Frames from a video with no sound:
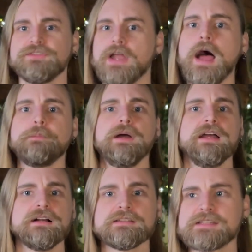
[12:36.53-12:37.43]
stop,
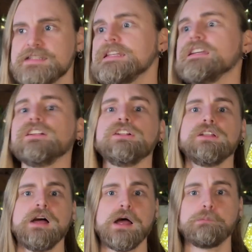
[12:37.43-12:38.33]

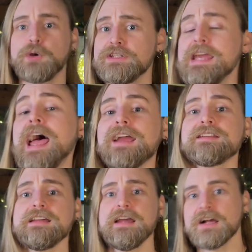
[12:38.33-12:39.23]
steal,
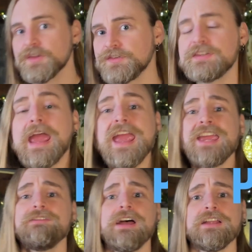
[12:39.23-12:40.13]
protect,
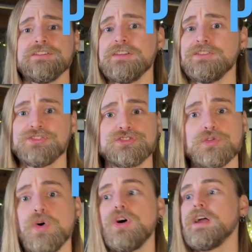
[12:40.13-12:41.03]
save,
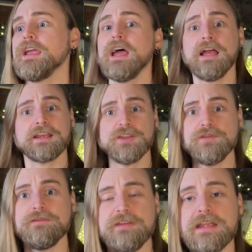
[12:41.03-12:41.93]
destroy,
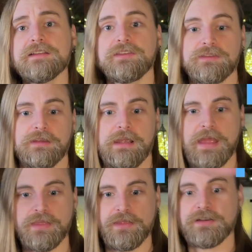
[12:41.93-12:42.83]
convince,
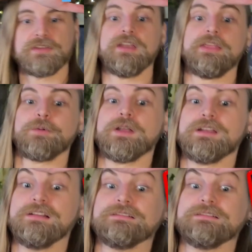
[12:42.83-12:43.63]
and then there's another one.